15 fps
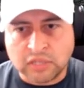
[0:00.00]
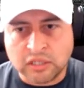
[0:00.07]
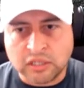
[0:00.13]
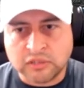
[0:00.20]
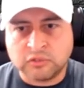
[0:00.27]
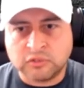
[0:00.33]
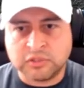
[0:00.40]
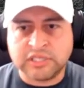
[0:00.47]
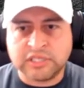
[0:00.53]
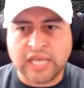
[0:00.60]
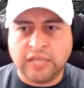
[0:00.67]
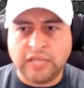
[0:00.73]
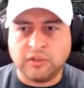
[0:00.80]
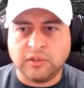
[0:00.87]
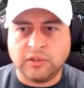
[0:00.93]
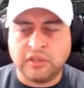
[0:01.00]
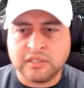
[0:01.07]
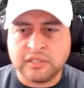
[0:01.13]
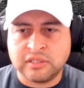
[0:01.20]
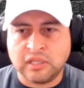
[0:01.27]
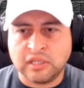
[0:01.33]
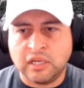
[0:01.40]
switched the handle to
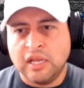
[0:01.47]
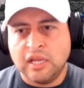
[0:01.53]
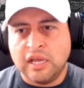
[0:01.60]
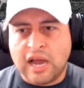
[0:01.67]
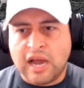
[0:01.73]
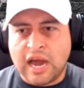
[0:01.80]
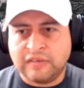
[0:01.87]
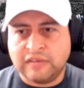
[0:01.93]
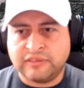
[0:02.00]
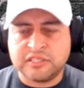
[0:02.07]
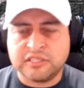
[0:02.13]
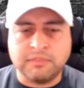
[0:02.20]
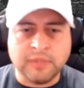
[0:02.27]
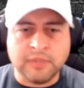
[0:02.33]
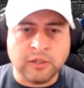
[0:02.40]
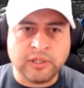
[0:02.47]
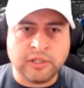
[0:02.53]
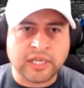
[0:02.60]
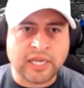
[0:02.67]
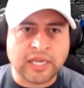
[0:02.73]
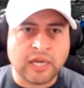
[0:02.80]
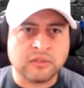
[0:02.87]
this, and I left it as a mirroring
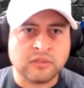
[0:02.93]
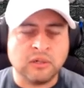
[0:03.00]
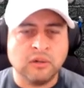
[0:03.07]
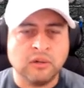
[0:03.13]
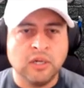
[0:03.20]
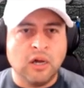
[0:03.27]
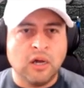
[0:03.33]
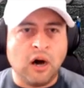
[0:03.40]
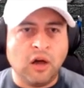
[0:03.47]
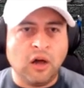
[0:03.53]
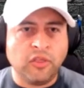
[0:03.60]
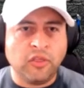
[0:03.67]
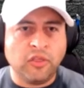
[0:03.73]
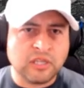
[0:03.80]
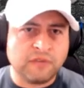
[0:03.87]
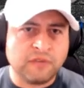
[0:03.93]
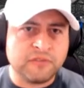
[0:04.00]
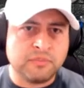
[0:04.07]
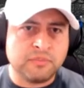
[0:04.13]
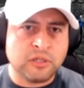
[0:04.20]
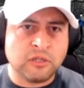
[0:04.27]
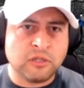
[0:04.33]
account. So all this stuff
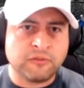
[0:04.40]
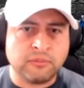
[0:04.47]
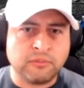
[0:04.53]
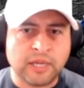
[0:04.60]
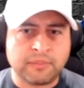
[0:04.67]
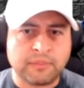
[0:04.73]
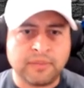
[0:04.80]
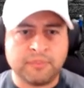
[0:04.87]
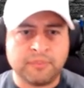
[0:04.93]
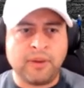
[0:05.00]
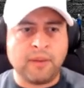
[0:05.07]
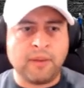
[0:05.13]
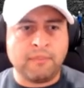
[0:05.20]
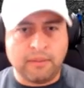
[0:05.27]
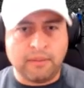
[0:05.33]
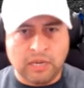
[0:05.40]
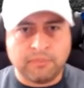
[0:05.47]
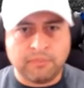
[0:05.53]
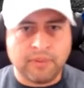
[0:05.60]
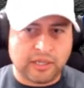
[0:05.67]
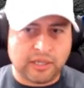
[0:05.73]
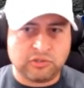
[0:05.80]
is mirrored from like my
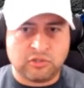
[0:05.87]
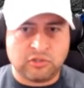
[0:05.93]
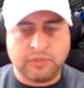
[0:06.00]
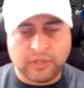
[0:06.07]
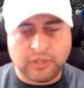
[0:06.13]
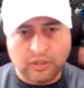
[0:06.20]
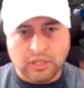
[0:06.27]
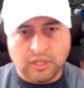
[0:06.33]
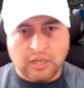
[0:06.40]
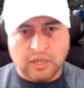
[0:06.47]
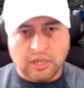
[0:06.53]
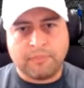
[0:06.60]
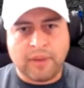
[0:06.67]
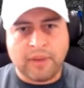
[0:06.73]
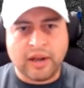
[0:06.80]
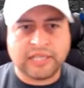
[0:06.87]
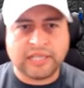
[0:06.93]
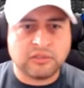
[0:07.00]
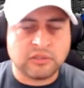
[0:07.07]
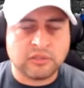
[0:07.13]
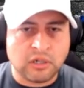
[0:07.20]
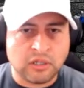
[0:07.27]
main podcast distributor. My
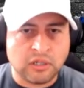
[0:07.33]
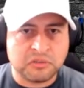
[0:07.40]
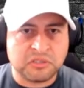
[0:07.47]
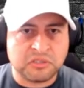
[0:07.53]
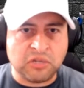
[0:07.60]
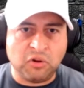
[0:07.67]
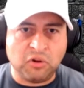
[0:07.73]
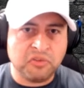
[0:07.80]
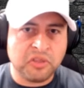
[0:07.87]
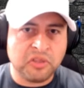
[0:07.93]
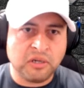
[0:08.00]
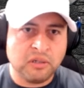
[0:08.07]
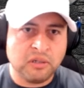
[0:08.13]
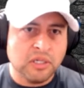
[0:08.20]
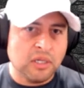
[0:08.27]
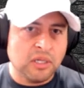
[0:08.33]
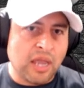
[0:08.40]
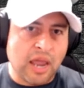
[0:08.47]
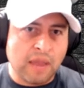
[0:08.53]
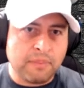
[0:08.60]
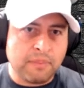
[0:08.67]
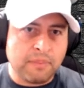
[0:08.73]
podcasts are sent over there,
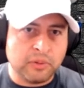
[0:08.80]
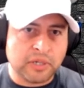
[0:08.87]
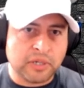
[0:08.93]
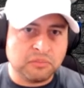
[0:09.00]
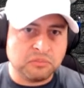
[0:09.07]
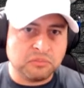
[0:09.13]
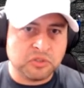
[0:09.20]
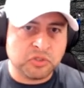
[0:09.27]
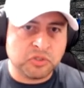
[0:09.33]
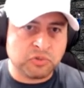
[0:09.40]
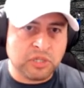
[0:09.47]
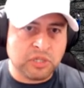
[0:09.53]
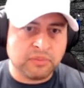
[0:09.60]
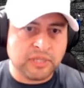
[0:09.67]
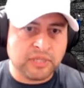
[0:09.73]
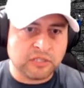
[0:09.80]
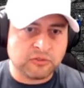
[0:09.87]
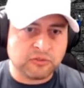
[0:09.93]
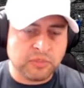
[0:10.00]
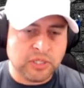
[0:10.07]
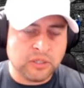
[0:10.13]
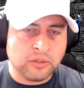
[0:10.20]
and people can stream things
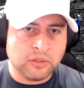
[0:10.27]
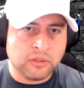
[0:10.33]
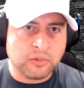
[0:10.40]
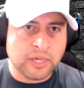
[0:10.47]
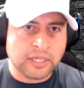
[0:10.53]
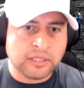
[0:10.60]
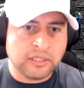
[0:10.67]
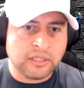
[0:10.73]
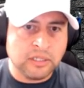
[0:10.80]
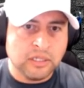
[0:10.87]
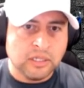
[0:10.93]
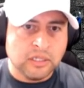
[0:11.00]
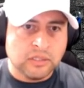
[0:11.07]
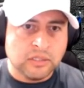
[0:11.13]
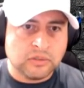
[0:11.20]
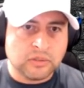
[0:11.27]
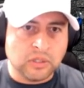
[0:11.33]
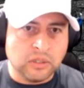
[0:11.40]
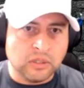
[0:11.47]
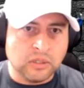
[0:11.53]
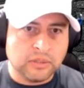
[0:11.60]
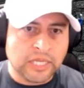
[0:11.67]
from here directly.
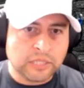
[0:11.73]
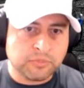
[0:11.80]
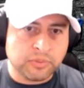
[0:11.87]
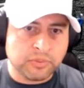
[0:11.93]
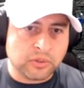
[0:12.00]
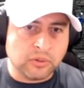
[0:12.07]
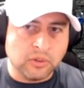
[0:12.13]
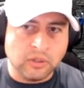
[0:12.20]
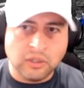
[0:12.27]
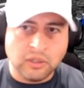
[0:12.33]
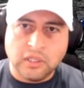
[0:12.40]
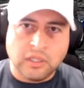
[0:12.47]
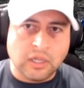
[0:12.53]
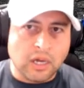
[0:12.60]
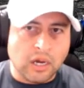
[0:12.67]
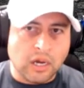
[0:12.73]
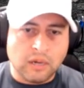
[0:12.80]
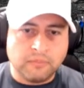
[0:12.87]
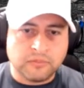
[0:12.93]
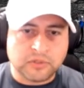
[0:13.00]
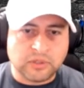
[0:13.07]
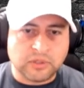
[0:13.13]
So that's pretty cool.
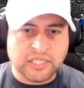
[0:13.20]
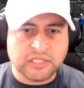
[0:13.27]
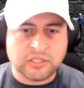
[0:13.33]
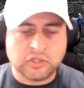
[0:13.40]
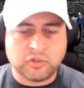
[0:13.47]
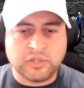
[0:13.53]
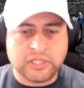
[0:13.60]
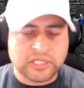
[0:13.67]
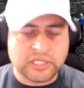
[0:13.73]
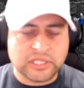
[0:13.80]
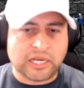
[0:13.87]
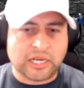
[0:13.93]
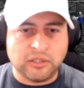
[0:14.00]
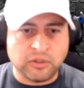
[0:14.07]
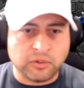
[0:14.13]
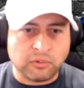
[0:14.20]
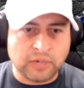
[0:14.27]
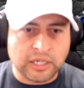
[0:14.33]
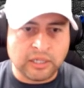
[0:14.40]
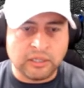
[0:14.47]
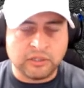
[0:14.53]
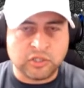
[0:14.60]
So I just treat this like another
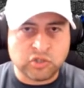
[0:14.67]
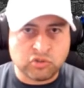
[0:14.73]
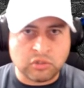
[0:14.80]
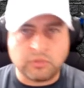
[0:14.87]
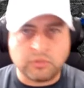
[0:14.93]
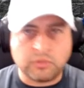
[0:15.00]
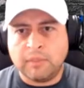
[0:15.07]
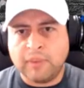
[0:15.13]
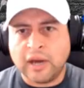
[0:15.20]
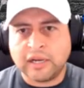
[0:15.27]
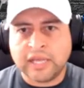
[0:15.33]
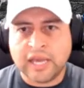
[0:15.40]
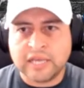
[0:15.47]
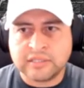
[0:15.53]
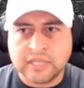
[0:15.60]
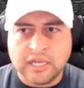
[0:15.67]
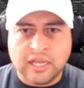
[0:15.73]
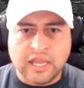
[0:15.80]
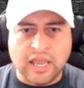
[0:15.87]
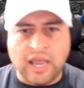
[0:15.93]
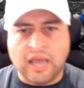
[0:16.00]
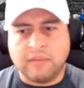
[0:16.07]
way to distribute my podcast,
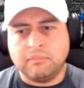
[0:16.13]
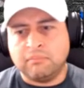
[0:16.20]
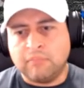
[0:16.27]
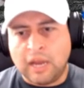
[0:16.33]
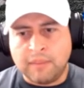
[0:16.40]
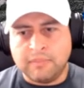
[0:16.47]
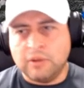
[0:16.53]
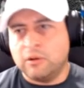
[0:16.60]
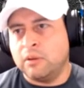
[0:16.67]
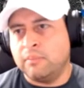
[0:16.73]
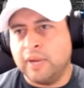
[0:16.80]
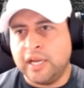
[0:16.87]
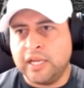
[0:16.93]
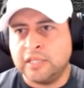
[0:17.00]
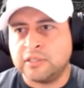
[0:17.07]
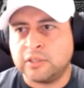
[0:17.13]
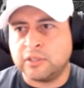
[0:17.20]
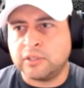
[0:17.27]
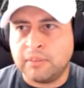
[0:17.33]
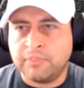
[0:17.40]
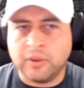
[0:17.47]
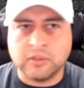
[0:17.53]
and I mirror my
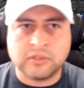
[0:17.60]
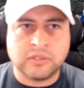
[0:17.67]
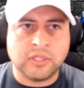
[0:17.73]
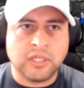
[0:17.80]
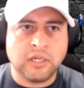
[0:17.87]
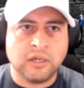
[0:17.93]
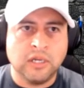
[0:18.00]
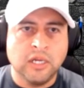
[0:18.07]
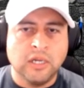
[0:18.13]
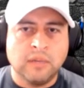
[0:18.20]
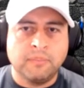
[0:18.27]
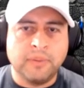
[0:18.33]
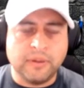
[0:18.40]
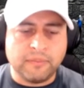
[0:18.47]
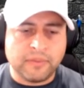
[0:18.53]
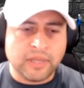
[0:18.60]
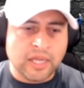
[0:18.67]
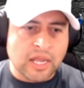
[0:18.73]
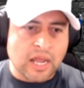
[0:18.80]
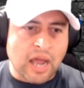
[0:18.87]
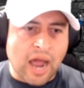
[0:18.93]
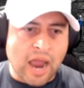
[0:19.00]
Instagram post to here. But
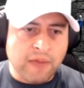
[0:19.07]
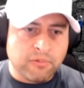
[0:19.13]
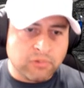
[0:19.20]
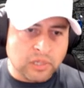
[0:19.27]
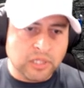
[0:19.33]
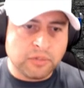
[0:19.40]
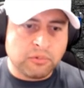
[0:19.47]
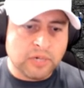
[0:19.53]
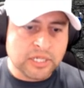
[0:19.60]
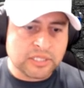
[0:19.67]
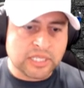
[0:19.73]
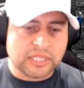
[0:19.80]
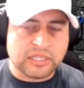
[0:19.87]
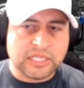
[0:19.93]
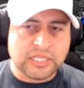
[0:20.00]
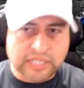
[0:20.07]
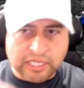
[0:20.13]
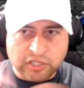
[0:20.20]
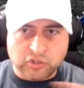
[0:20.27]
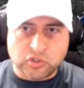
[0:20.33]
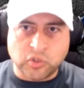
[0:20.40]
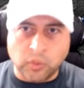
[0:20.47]
I really wish that this
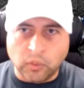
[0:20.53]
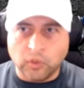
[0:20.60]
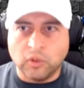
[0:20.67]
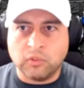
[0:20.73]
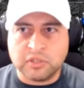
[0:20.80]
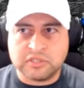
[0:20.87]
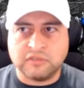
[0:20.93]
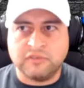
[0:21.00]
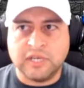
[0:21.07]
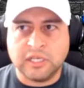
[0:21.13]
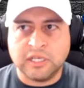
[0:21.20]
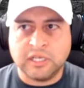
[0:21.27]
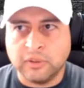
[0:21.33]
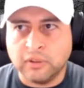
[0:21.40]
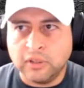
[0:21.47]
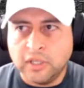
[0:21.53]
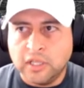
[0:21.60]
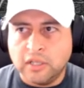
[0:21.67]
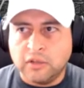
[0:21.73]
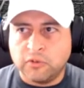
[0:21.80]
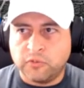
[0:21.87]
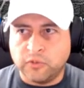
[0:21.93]
kind of tool was available
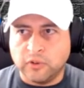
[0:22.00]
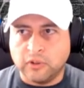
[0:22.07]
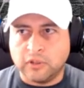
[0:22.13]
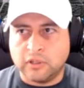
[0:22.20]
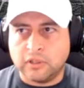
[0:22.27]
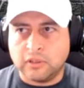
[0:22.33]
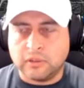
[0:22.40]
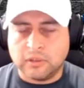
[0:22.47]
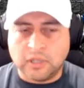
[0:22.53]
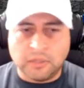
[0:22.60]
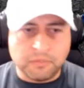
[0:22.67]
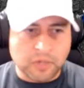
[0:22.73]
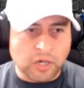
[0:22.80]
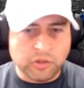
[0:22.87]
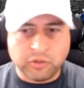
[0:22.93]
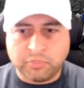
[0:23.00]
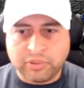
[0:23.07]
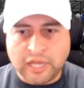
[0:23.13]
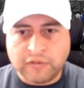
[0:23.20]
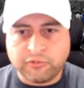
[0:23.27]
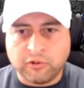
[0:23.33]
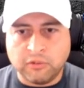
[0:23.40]
for other
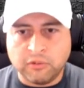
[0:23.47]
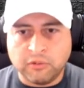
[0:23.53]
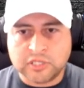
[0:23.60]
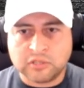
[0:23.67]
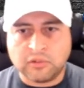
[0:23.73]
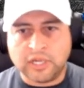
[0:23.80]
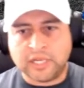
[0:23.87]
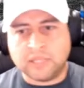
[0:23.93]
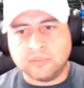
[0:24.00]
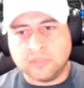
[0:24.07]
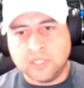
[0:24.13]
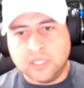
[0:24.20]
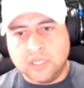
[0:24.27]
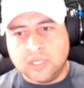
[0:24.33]
platforms, just so I can